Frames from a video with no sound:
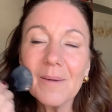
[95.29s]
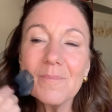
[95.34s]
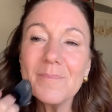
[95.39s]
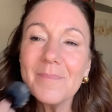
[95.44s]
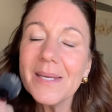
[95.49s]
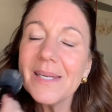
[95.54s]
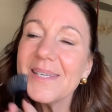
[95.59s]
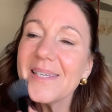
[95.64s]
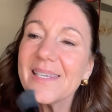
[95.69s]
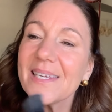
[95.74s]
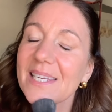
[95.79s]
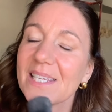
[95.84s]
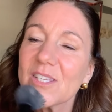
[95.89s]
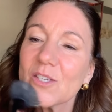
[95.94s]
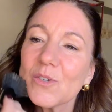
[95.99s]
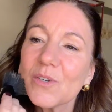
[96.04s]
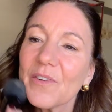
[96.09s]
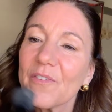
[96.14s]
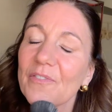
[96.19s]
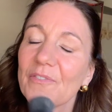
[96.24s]
minty
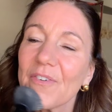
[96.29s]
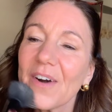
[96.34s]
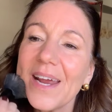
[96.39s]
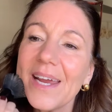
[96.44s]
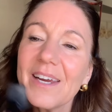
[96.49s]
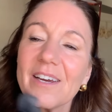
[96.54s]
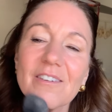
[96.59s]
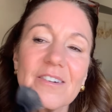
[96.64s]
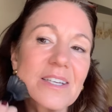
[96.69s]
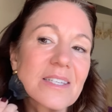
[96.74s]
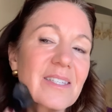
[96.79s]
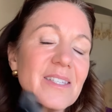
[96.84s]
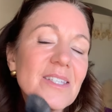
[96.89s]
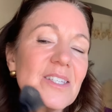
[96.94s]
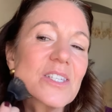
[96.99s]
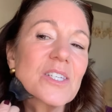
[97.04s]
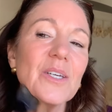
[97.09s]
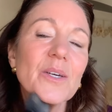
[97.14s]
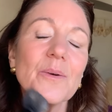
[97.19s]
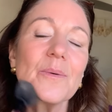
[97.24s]
sort of fragrance
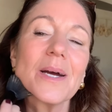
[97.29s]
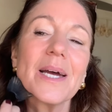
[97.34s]
to